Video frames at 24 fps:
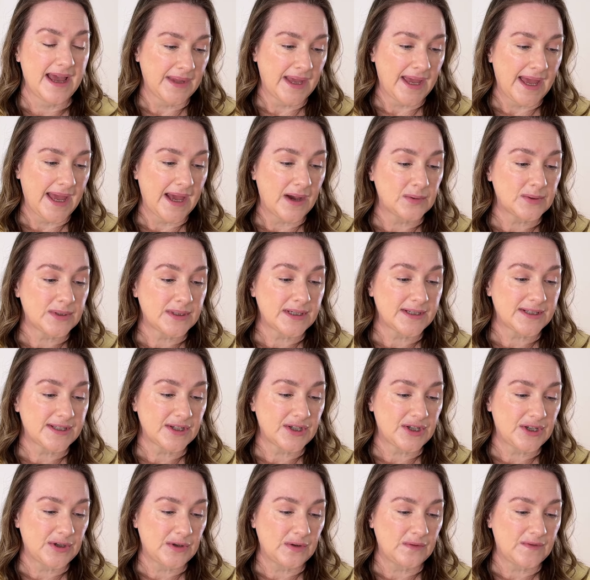Held in a
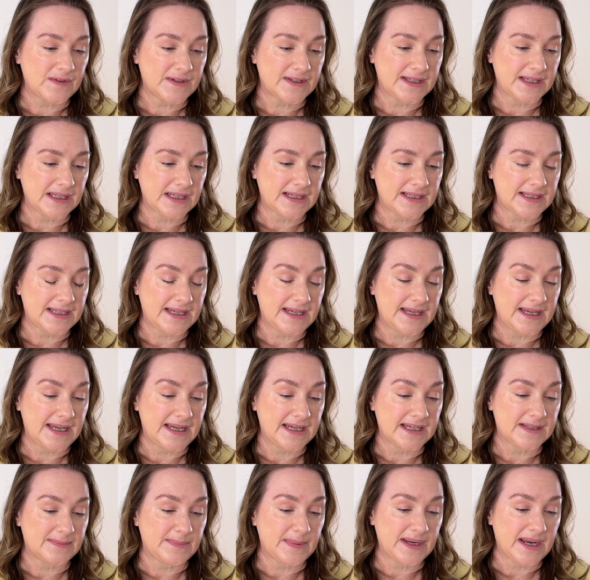secure facility, he
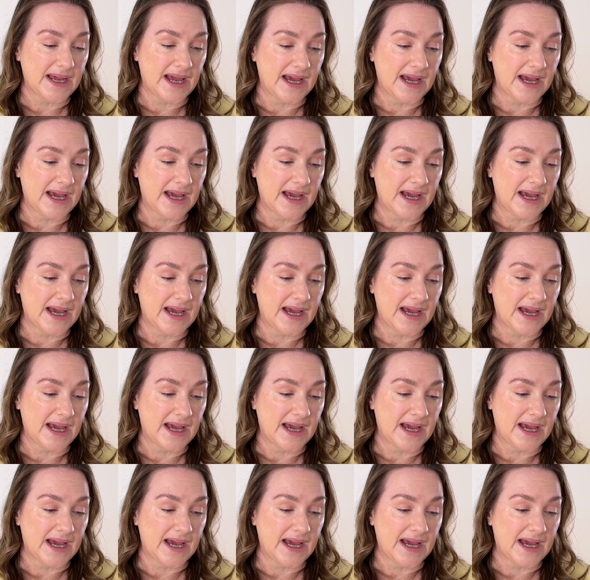has been